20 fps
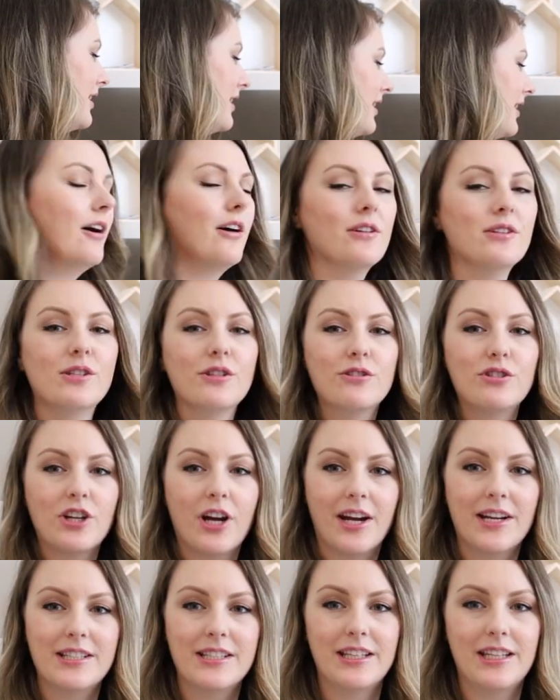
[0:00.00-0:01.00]
I also
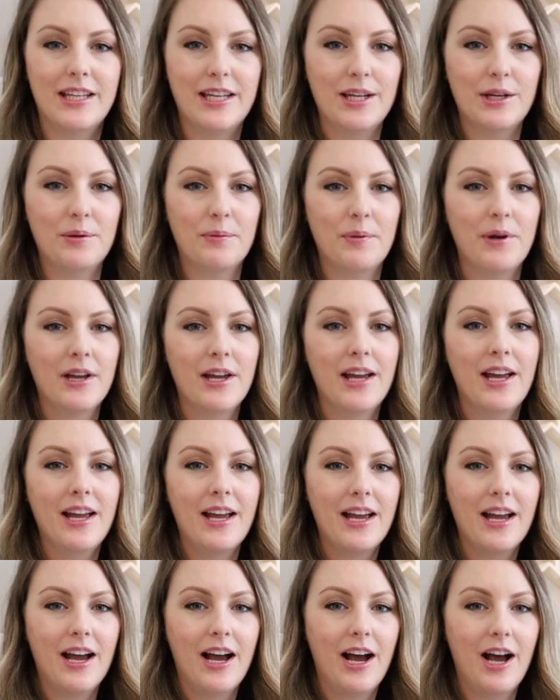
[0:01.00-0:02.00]
tried to keep
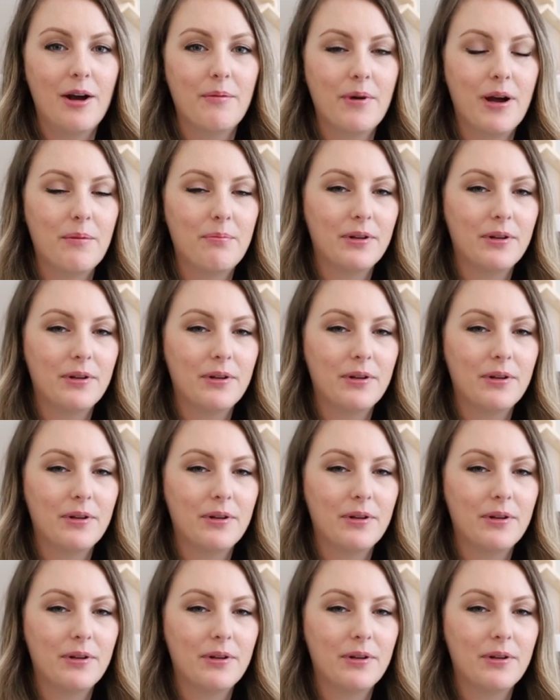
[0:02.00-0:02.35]
um,